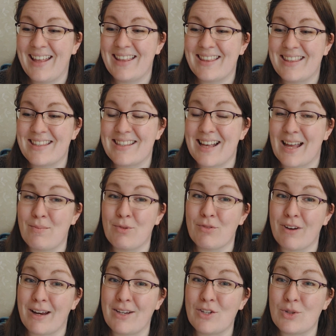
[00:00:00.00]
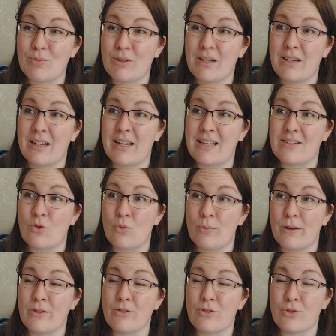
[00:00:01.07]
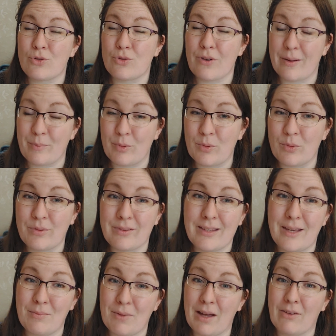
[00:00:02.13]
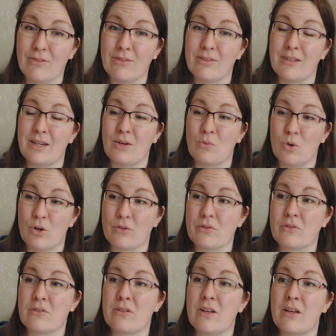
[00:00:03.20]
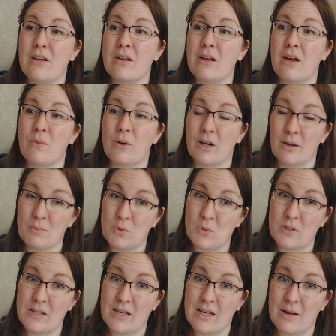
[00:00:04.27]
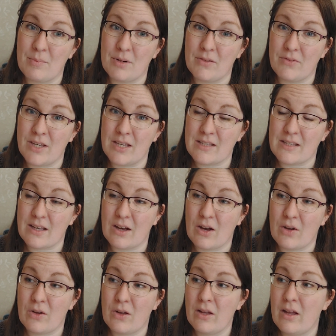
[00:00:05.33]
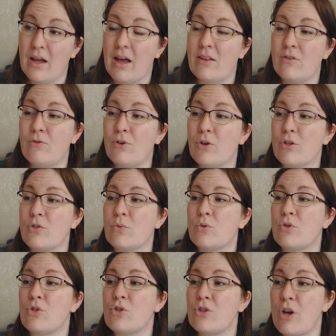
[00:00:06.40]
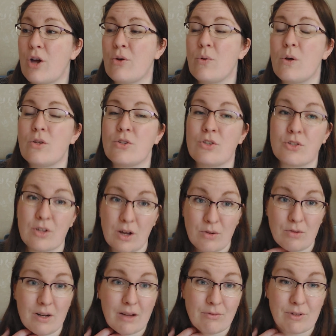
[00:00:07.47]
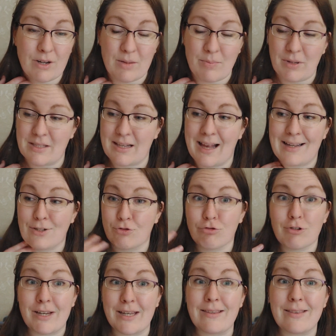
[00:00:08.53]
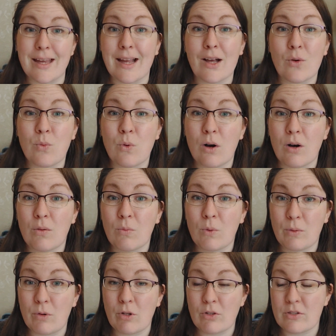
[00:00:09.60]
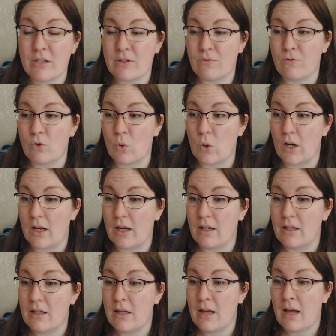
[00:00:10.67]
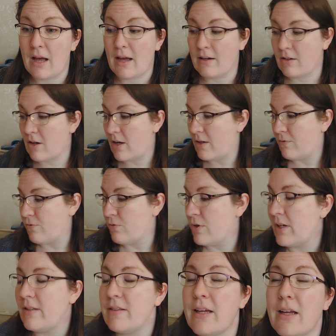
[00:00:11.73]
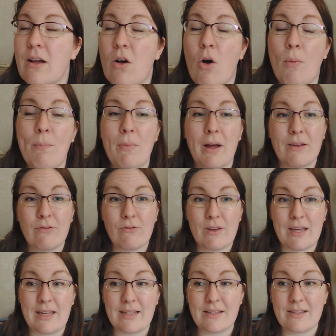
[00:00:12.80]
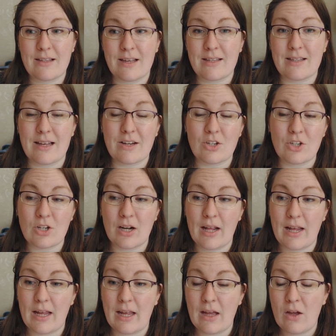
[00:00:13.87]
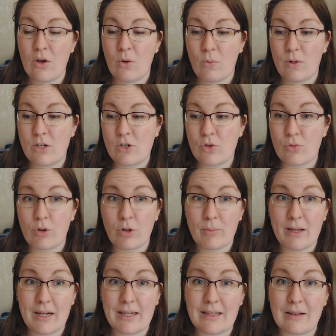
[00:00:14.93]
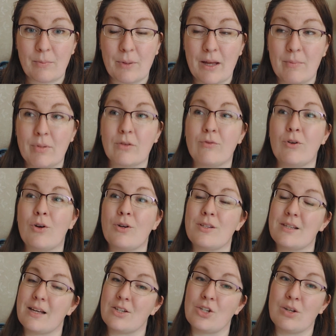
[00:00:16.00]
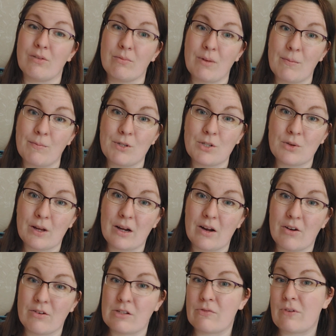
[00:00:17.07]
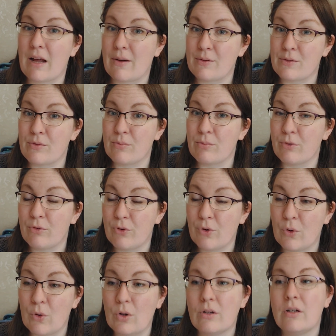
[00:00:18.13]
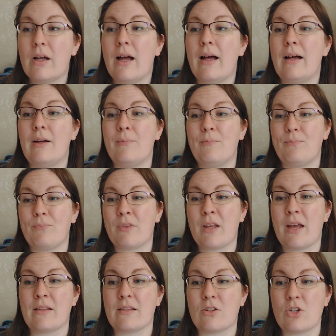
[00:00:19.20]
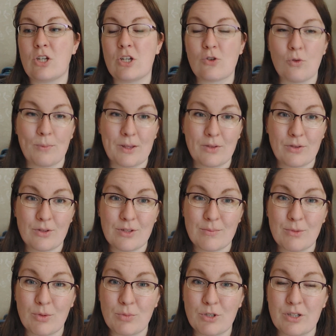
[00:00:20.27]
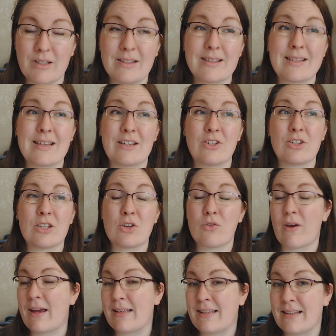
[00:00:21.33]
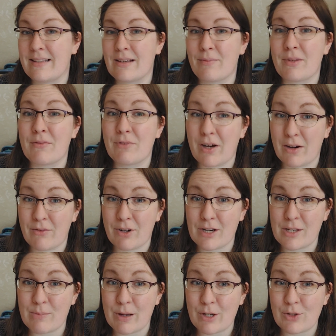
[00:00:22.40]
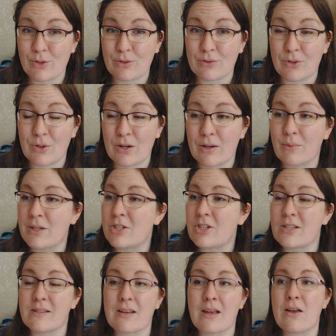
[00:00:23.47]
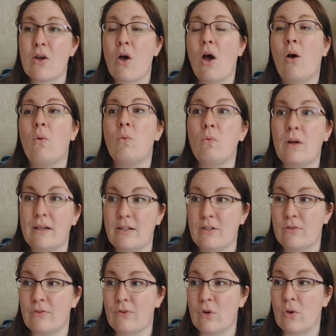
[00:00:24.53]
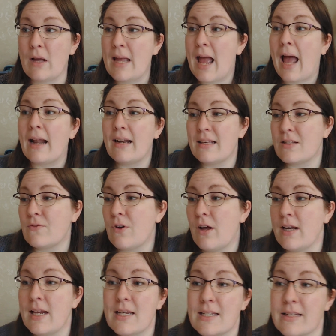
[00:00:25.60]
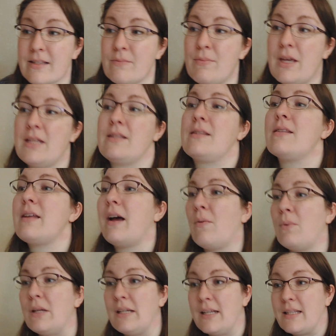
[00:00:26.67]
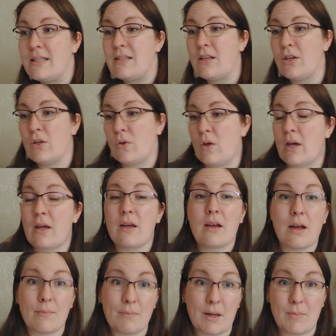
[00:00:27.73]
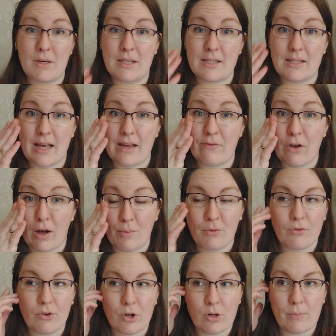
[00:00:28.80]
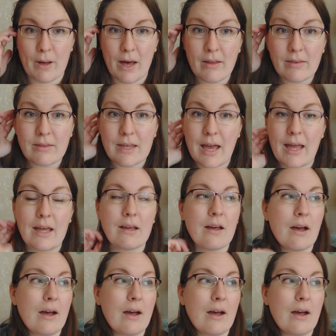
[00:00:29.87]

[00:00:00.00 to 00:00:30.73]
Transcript: the same arrangement is almost treble the amount that it was when I bought it a couple of years ago. And the florist was so lovely, because I had to rethink what we wanted for her and kind of rethink on my feet essentially, which threw me a little bit. But the florist actually remembered doing Lara's flowers from before, and so she taught me through some options, and she's creating something very, very special for her, which is wonderful. And it's fine, it just means that we need to maybe save up for her birthday,